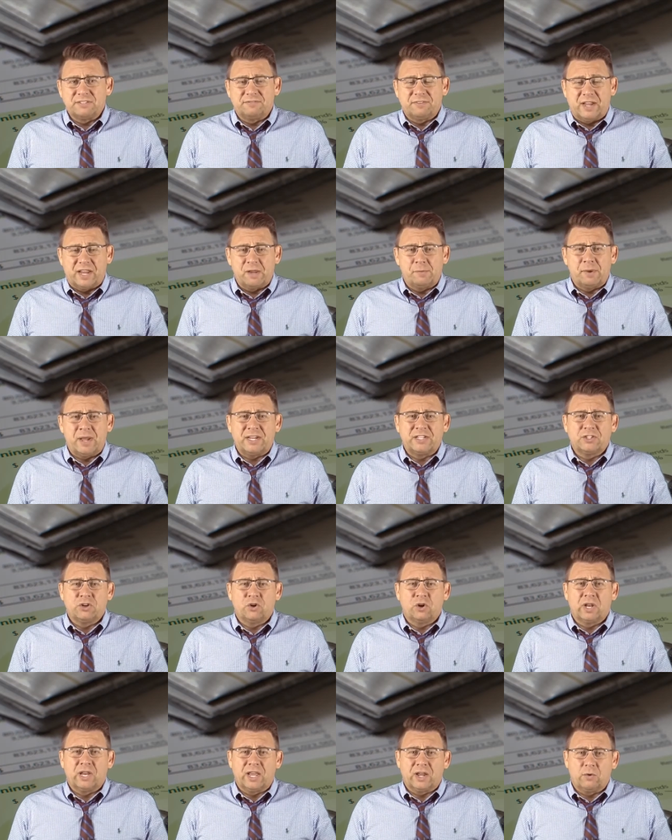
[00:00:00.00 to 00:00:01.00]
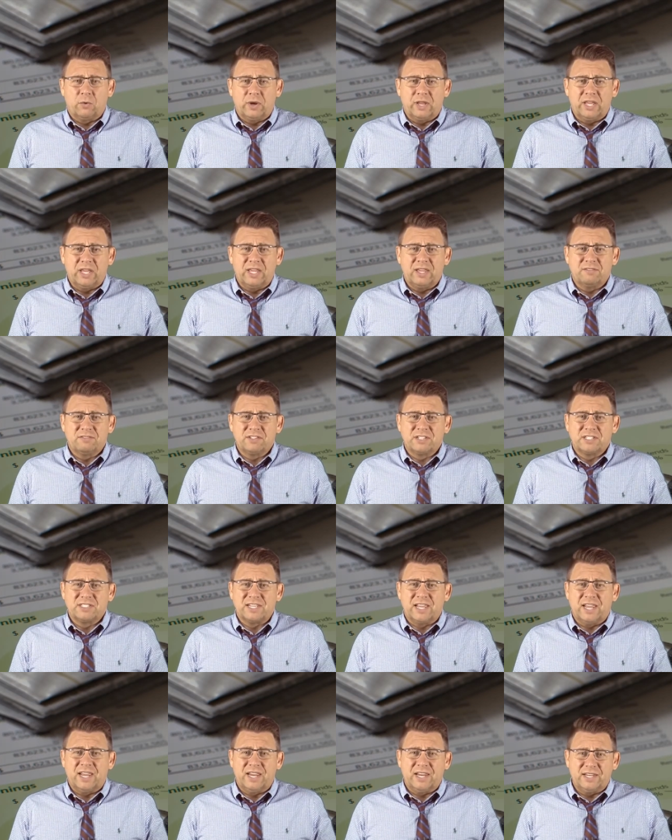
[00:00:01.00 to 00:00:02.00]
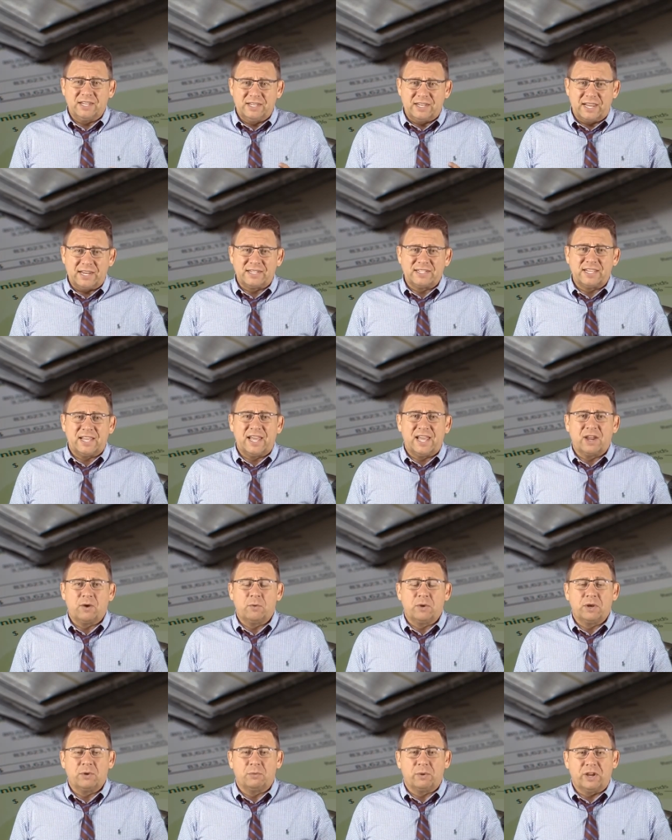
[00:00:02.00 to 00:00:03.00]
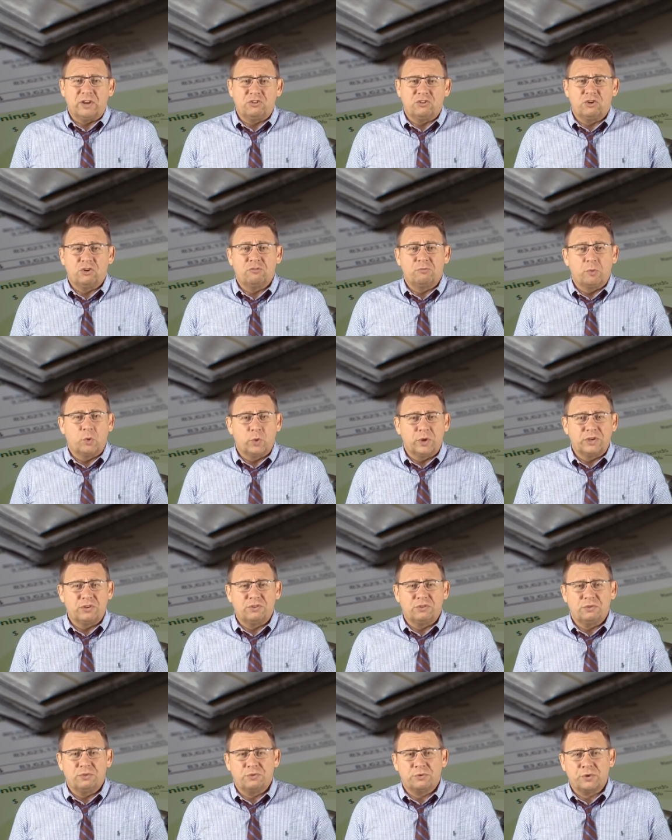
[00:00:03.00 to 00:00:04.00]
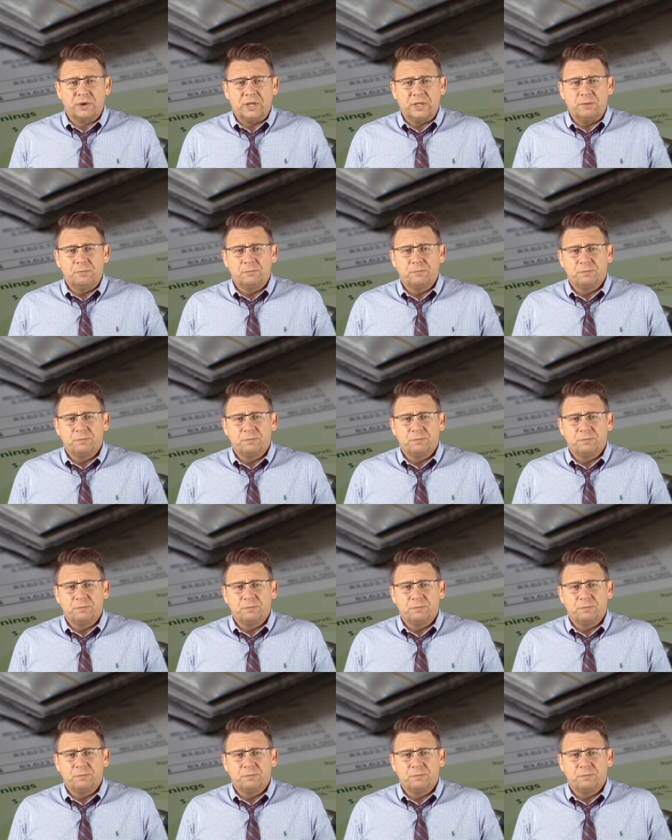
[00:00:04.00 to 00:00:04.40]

divided by total equity gives us a debt-to-equity ratio of 0.23.